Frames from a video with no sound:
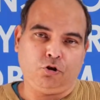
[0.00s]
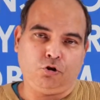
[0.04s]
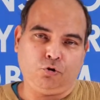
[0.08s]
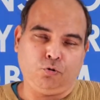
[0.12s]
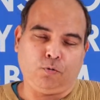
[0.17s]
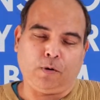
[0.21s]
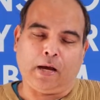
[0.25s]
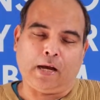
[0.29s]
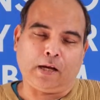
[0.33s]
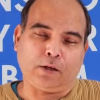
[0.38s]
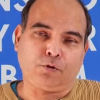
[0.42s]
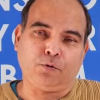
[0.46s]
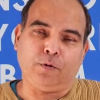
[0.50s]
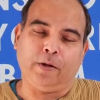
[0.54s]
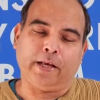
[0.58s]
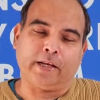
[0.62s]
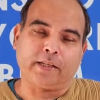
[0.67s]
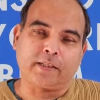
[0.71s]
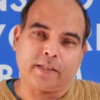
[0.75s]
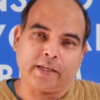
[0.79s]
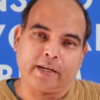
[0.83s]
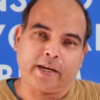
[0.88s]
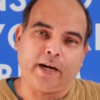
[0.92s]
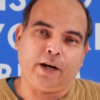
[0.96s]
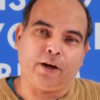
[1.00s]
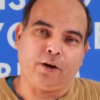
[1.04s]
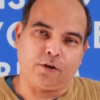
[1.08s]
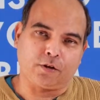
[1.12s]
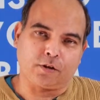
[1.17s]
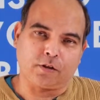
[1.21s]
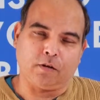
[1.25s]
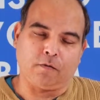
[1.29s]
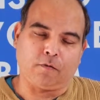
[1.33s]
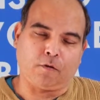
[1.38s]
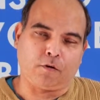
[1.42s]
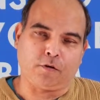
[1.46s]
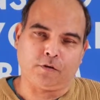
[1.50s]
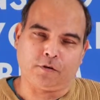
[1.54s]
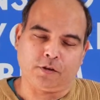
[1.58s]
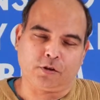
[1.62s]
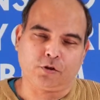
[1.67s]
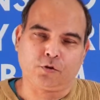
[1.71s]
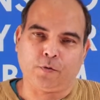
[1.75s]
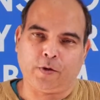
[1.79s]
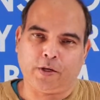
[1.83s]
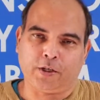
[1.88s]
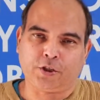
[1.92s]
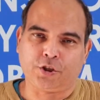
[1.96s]
to actually extricate yourself out of
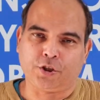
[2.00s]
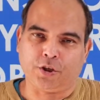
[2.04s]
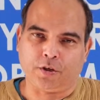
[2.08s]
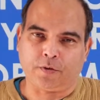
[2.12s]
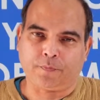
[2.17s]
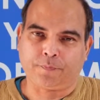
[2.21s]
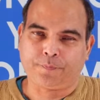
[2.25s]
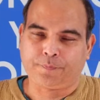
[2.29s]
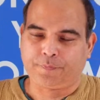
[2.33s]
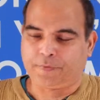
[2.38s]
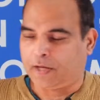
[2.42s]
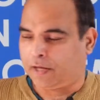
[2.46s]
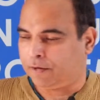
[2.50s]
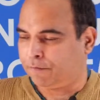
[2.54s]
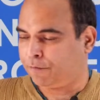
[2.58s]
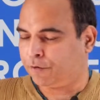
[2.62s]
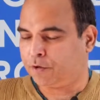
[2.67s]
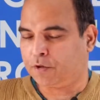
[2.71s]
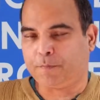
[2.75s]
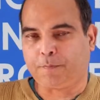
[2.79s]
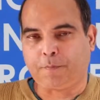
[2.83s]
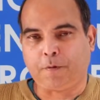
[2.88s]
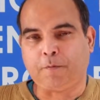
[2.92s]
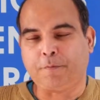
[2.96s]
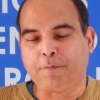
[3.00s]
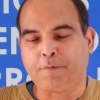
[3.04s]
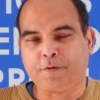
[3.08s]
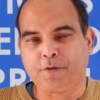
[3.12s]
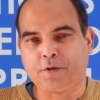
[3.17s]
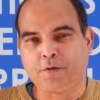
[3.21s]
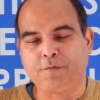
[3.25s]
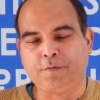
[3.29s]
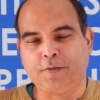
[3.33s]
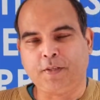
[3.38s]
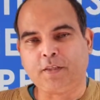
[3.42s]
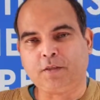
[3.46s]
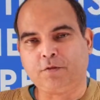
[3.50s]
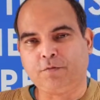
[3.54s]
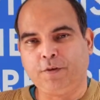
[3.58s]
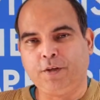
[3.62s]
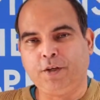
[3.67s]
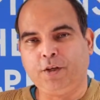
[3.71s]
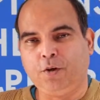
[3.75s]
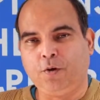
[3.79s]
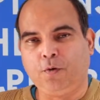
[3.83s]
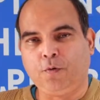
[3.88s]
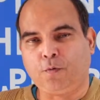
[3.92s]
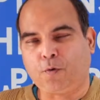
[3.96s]
this question. And for the purpose of this
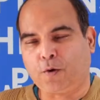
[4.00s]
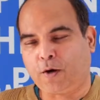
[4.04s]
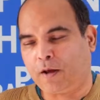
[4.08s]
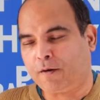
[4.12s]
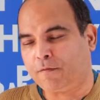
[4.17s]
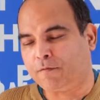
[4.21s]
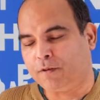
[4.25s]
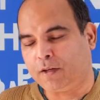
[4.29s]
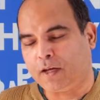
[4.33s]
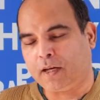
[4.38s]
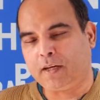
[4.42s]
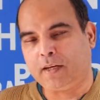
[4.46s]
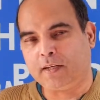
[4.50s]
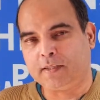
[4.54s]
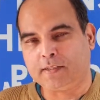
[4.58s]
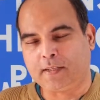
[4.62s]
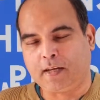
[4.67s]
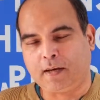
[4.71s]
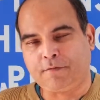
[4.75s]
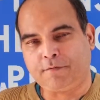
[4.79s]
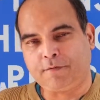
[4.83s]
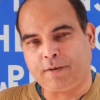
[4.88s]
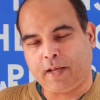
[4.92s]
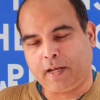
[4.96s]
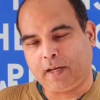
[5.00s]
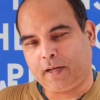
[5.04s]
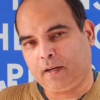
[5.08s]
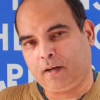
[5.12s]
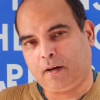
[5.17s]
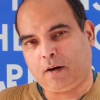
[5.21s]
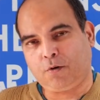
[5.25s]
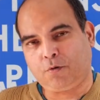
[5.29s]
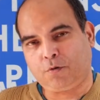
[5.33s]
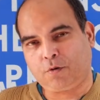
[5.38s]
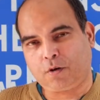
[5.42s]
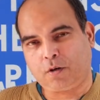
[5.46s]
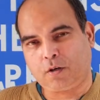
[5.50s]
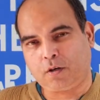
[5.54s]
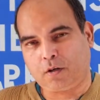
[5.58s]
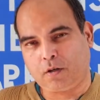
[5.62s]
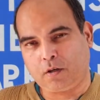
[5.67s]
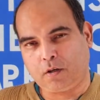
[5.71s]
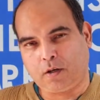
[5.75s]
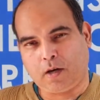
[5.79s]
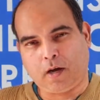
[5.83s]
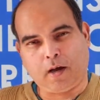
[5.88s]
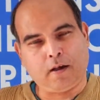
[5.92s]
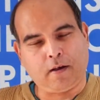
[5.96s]
video, what I've done is I've taken out
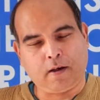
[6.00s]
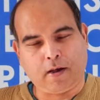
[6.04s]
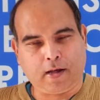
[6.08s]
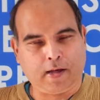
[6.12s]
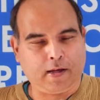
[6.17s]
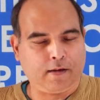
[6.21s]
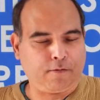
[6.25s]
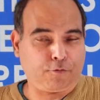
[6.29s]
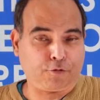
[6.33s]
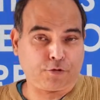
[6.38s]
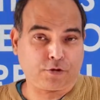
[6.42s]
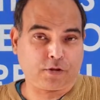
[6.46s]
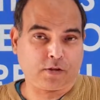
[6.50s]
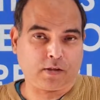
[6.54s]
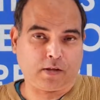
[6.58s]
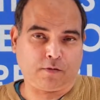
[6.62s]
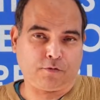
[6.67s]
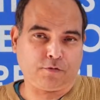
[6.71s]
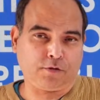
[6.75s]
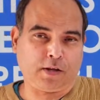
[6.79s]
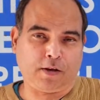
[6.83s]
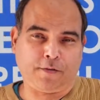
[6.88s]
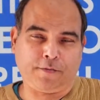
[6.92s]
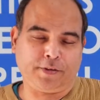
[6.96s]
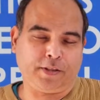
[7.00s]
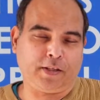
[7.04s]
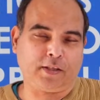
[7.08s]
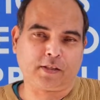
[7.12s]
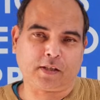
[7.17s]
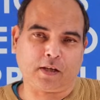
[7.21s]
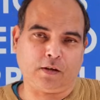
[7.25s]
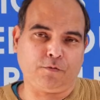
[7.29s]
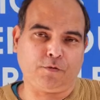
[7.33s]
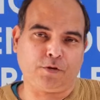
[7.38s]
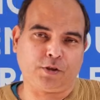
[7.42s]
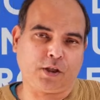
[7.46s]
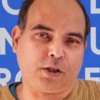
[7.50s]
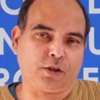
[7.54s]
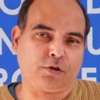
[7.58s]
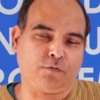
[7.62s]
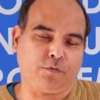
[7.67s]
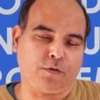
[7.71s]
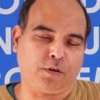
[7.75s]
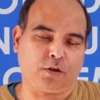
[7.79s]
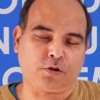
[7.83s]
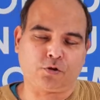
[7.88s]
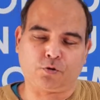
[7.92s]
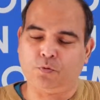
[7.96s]
I was having this
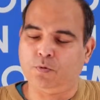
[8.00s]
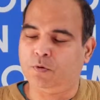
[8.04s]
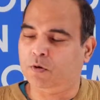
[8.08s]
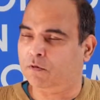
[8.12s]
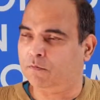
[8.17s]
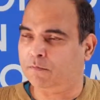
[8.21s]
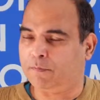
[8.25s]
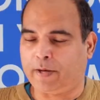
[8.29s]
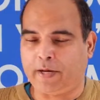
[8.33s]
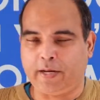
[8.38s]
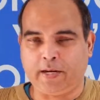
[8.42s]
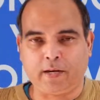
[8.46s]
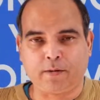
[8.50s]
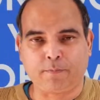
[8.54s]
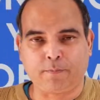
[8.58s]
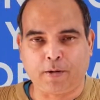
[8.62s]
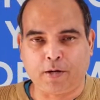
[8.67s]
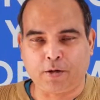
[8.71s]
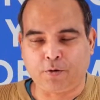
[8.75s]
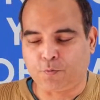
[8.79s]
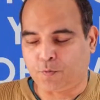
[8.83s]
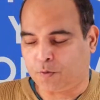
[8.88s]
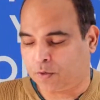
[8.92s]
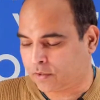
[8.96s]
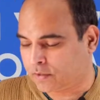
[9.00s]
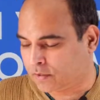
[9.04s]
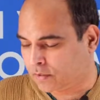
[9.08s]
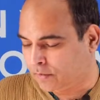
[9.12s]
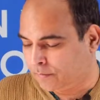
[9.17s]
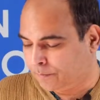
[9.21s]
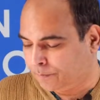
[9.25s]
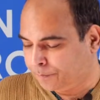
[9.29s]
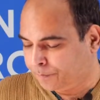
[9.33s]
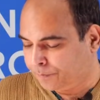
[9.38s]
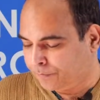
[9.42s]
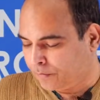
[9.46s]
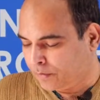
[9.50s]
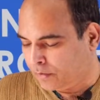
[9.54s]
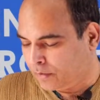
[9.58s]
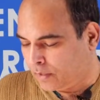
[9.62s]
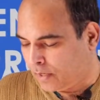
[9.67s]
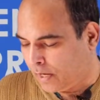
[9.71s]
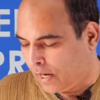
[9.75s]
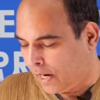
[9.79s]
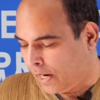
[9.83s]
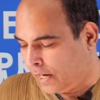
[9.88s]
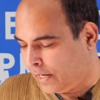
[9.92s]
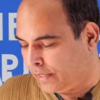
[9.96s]
conversation with a student of mine at MindWorks,
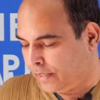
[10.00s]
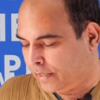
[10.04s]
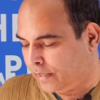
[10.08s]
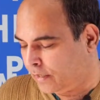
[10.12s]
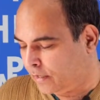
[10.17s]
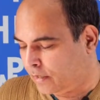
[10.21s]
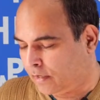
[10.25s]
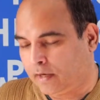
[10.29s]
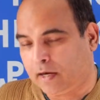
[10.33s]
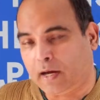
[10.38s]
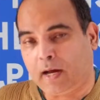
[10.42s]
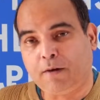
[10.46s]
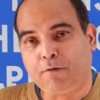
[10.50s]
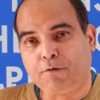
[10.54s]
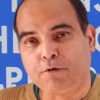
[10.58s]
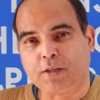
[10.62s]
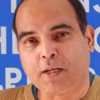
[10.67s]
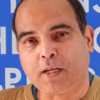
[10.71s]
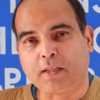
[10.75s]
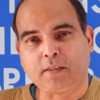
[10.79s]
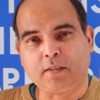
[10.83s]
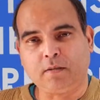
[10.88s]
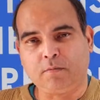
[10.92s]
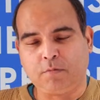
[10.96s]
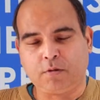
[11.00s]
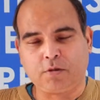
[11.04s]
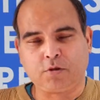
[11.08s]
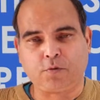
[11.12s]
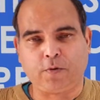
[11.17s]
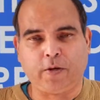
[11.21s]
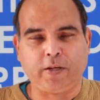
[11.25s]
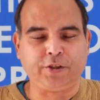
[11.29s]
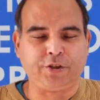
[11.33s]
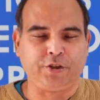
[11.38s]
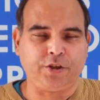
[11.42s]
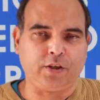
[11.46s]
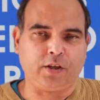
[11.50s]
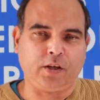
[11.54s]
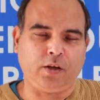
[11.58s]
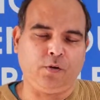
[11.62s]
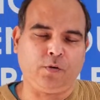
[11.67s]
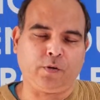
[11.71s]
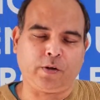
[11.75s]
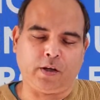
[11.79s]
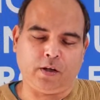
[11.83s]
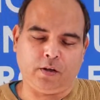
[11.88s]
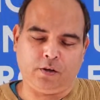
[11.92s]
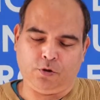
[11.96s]
and I was asking this question,
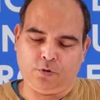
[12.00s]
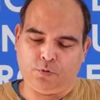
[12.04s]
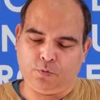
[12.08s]
okay,